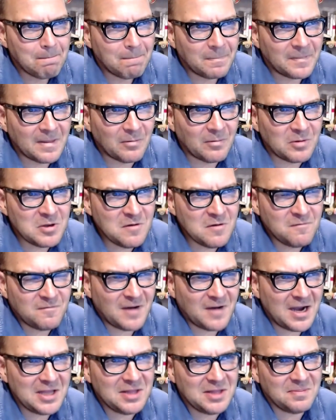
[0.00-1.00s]
that when you
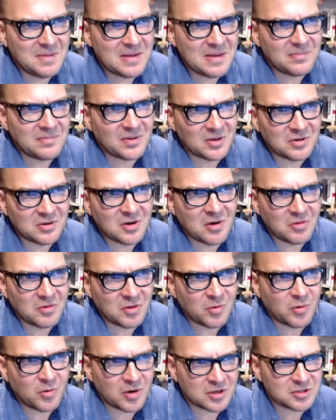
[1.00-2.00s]
find the people who know
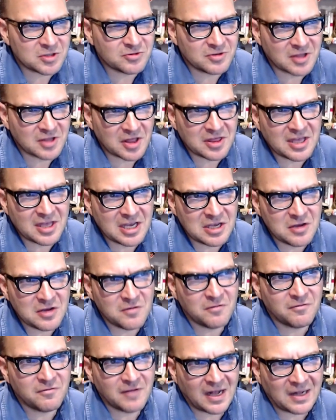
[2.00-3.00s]
the words for the thing you
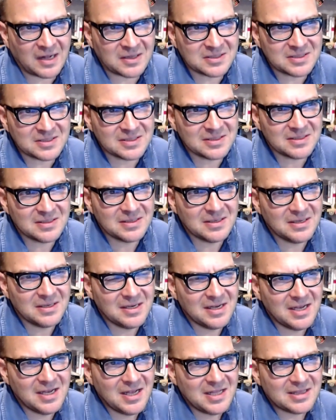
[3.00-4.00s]
felt,
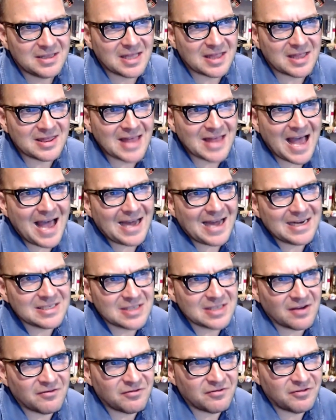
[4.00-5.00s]
that is
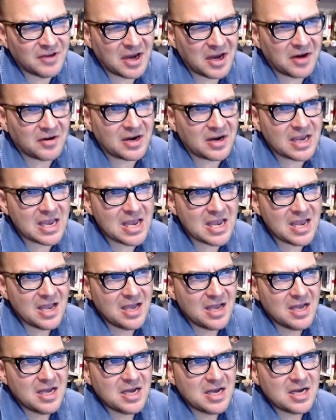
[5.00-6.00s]
a very
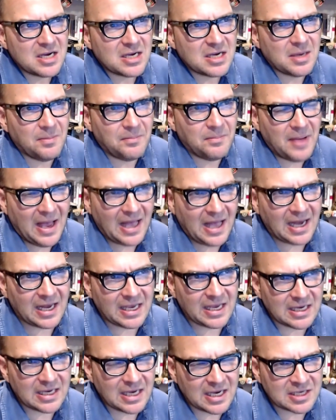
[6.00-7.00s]

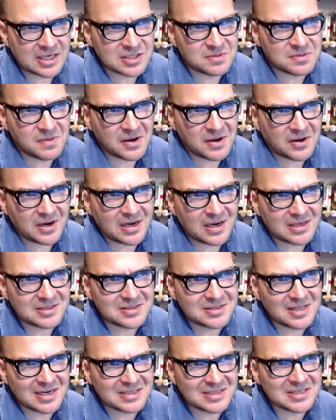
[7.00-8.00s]
compelling
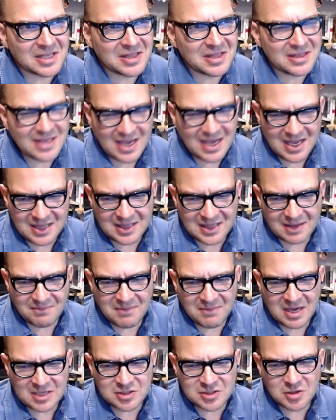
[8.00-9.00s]
experience, that it's a thing that
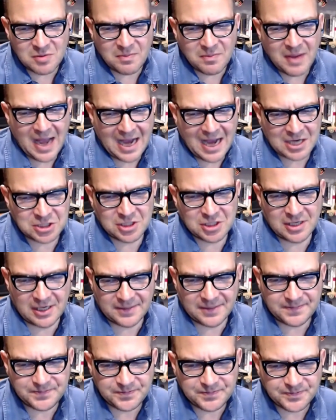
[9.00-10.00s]
makes you
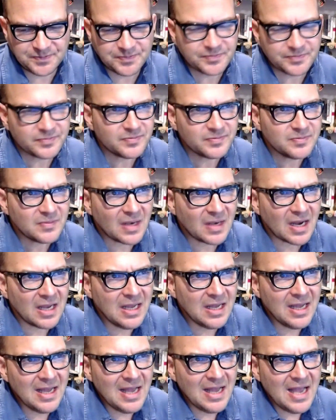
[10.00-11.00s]
passionate.
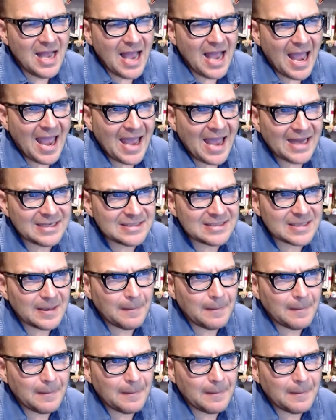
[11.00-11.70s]
And